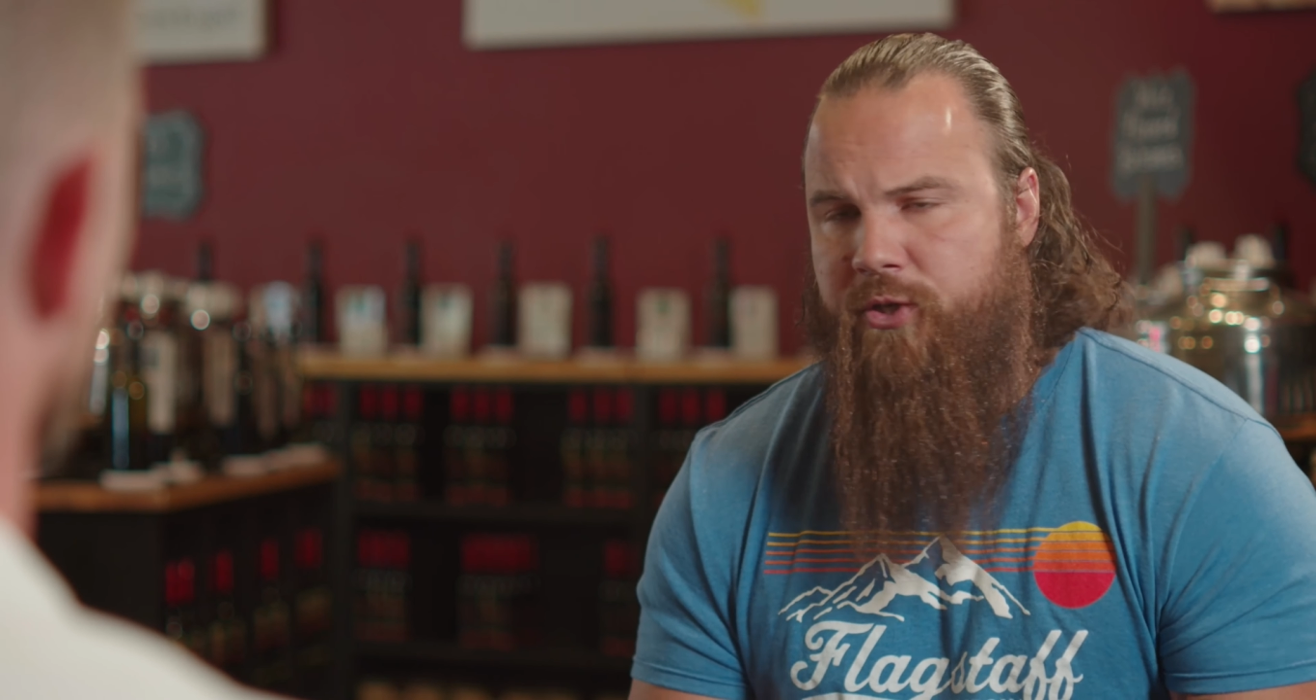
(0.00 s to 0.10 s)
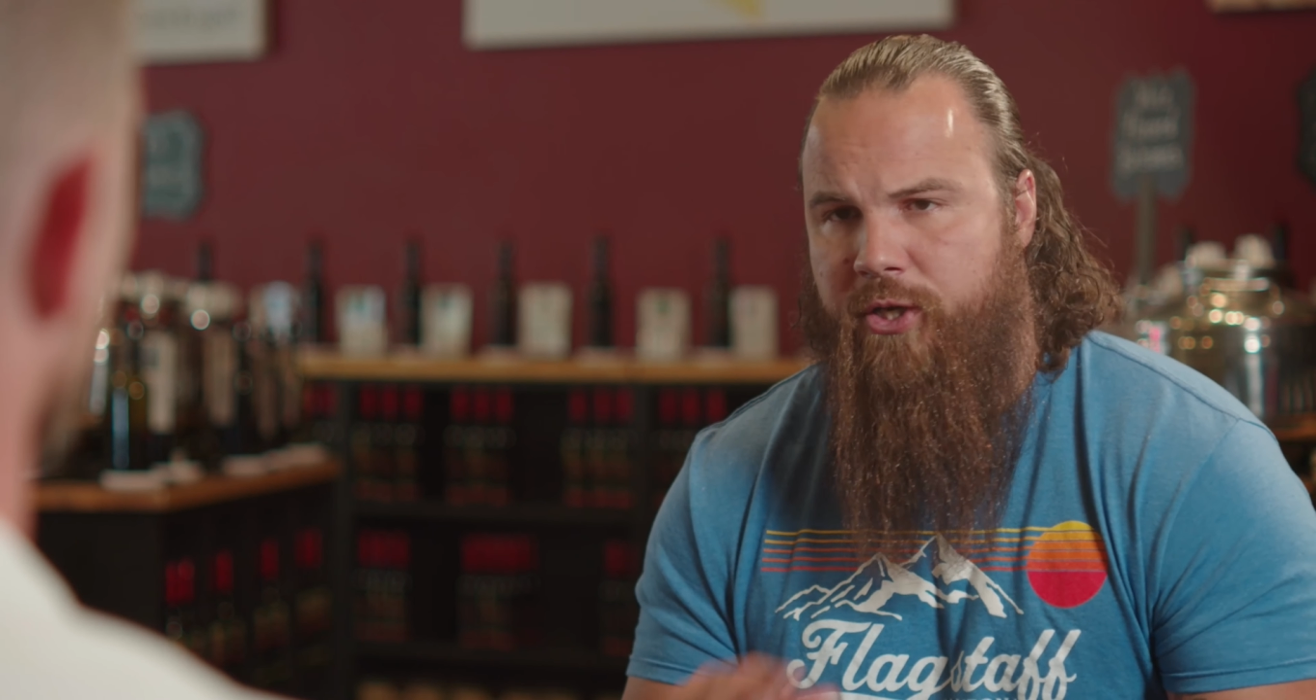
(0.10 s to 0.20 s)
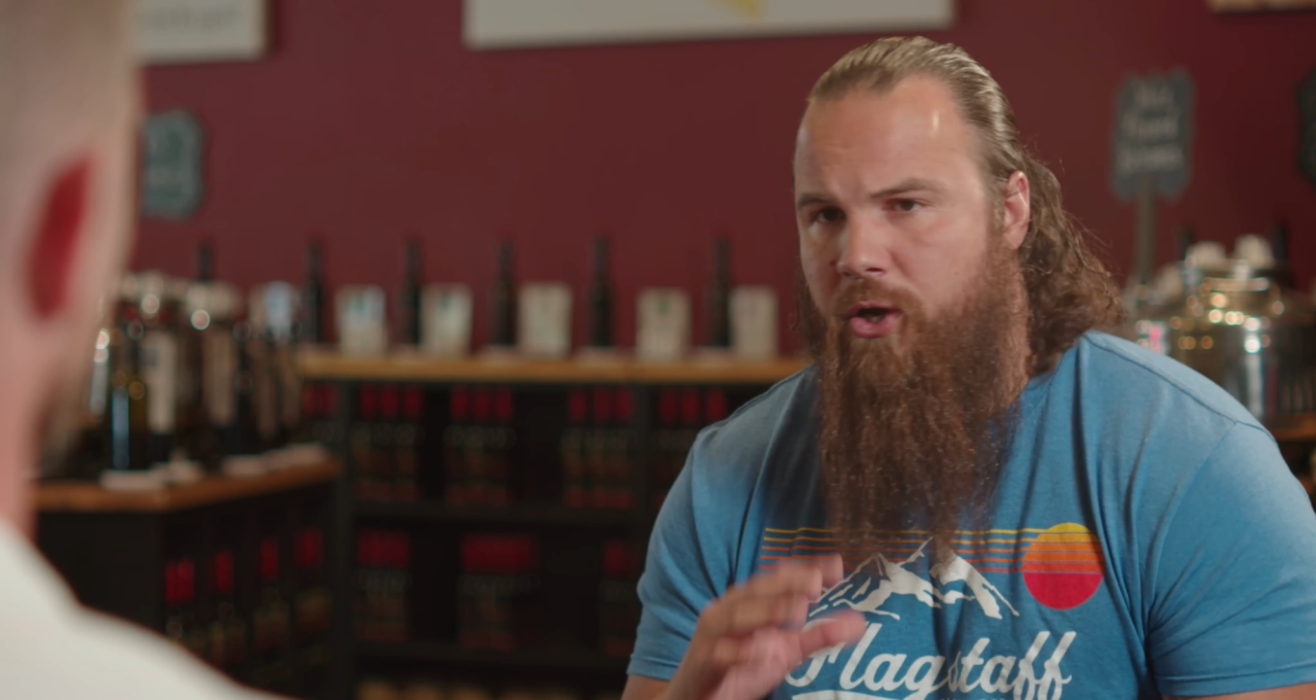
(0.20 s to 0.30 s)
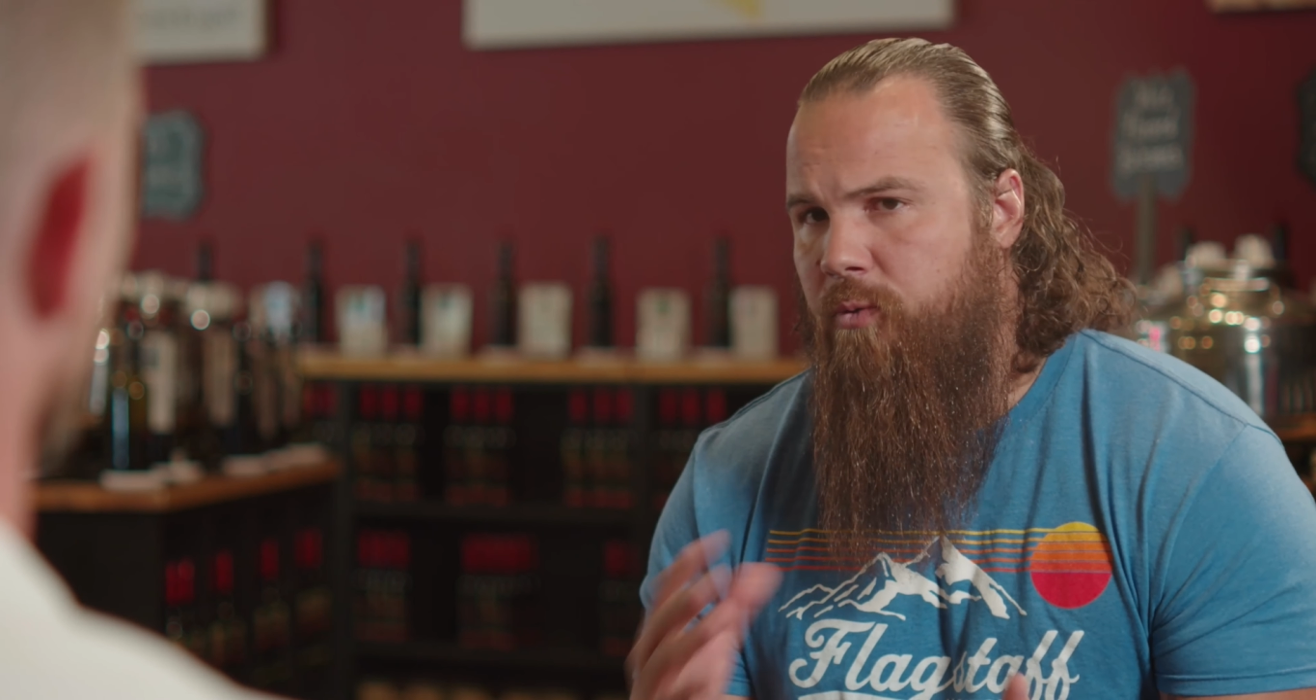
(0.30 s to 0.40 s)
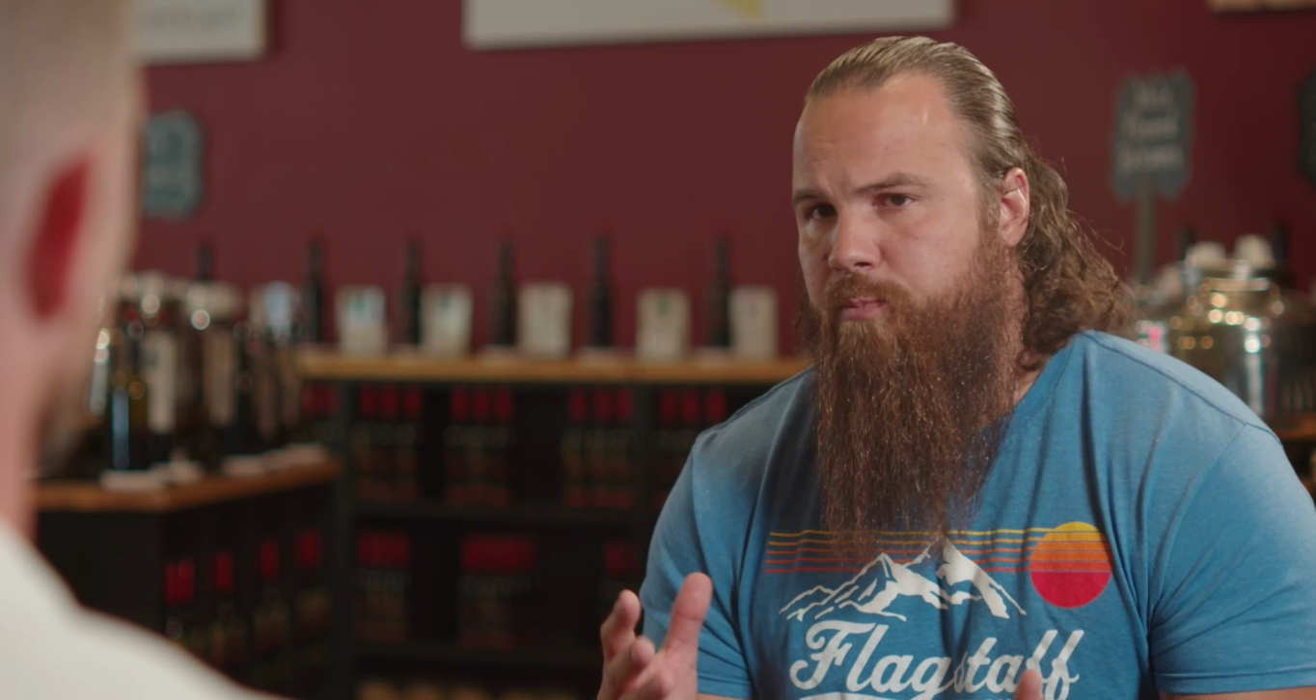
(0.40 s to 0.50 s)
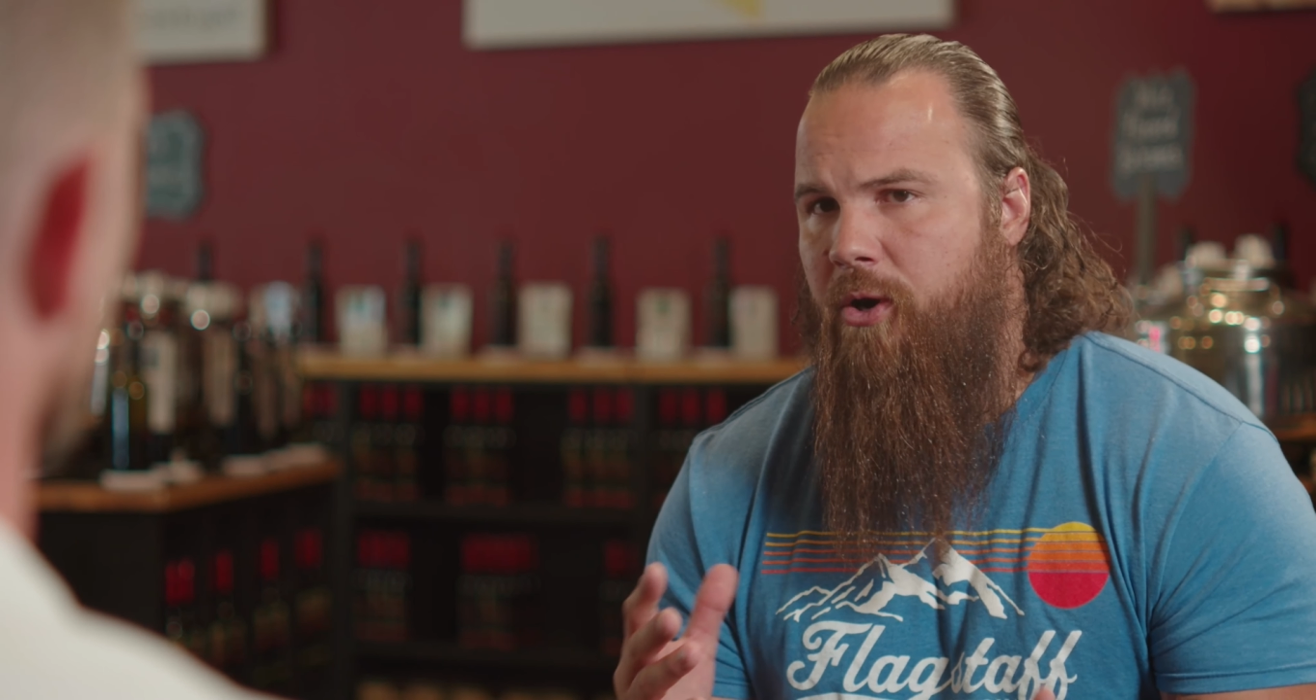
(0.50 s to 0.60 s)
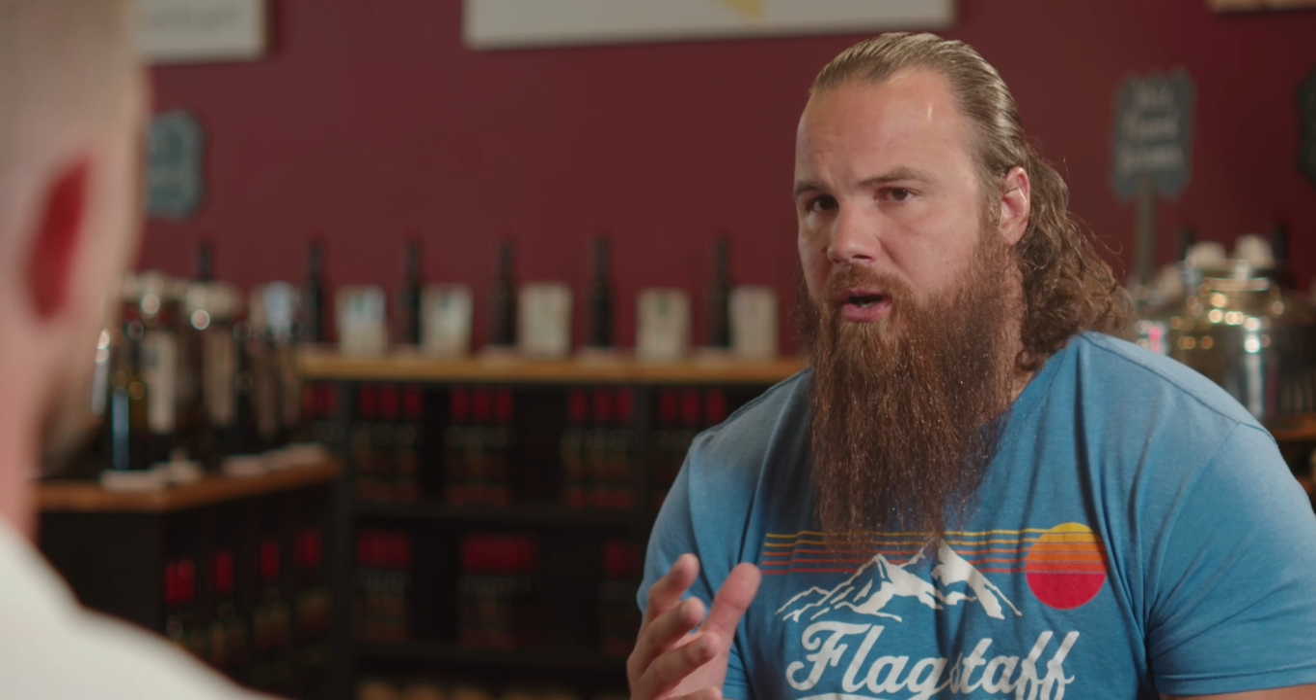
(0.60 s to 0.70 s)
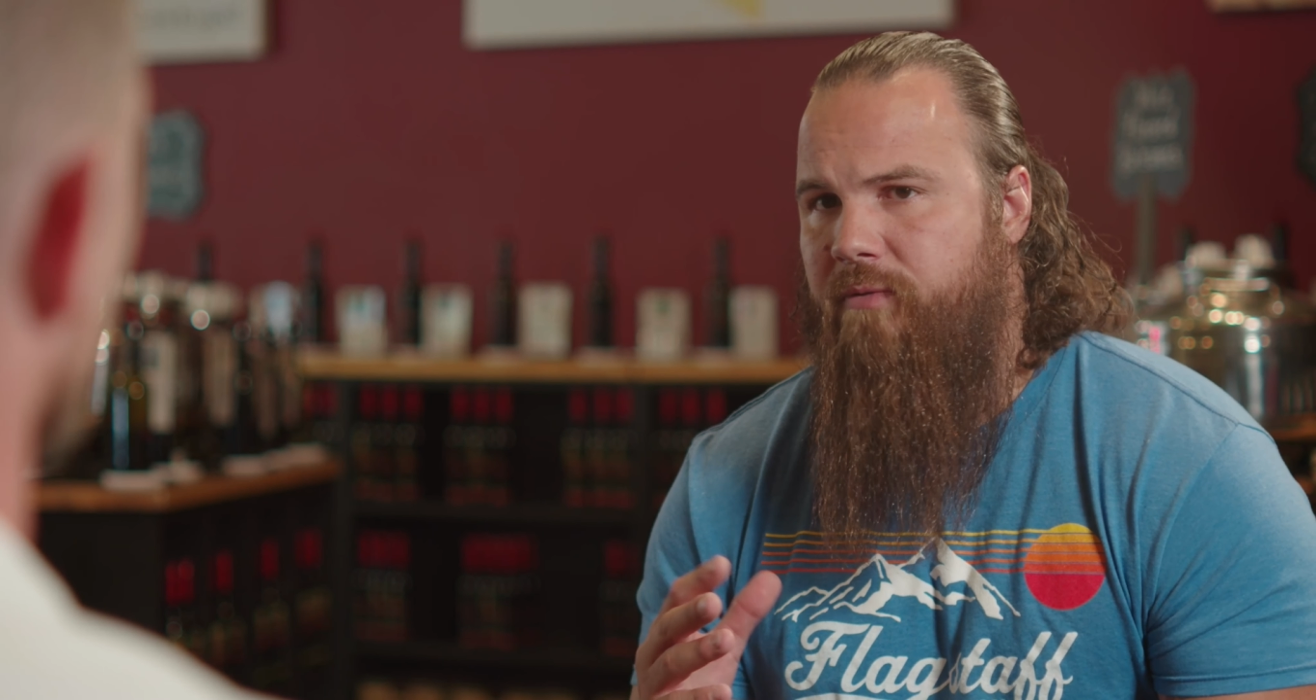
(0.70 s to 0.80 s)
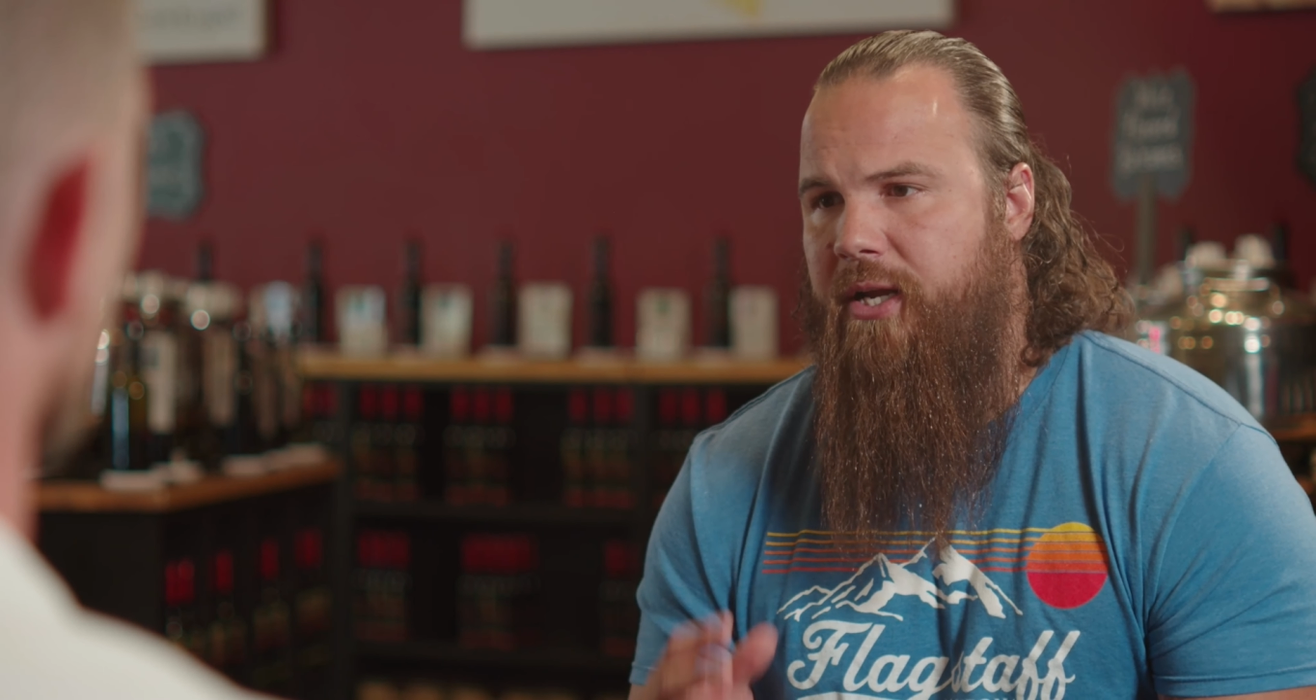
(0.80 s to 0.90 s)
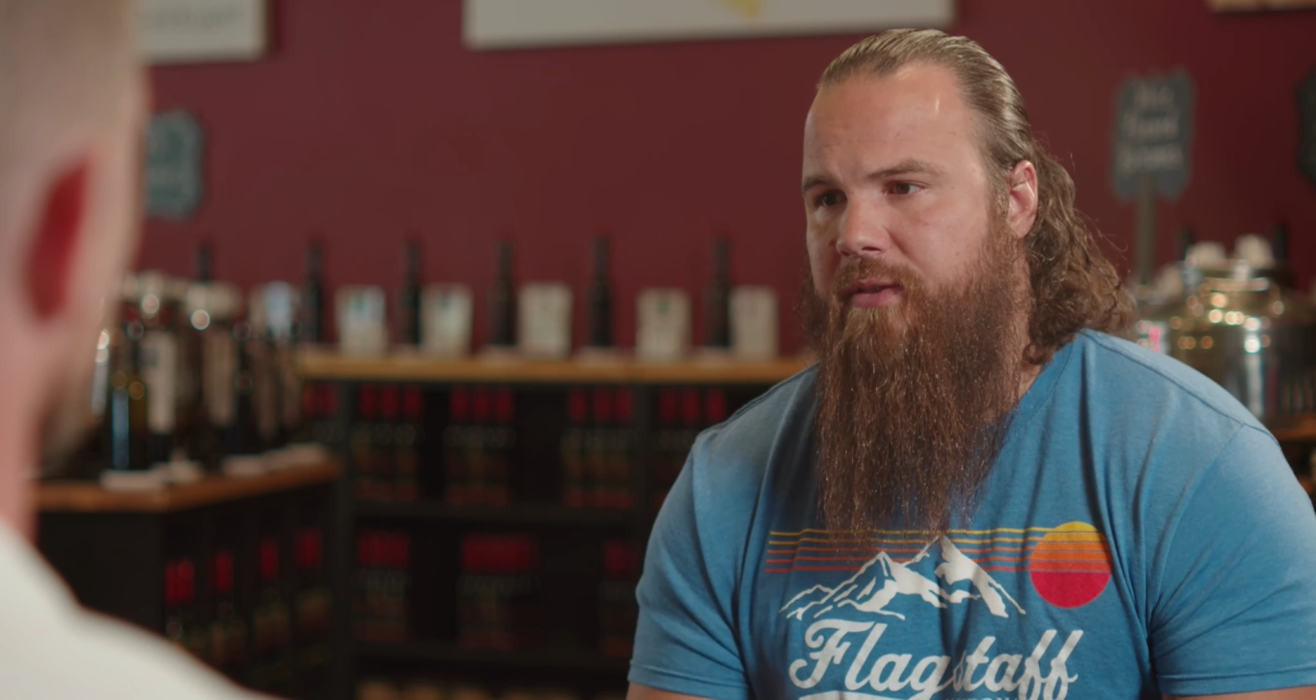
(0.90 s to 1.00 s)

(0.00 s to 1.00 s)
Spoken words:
to-go part of it,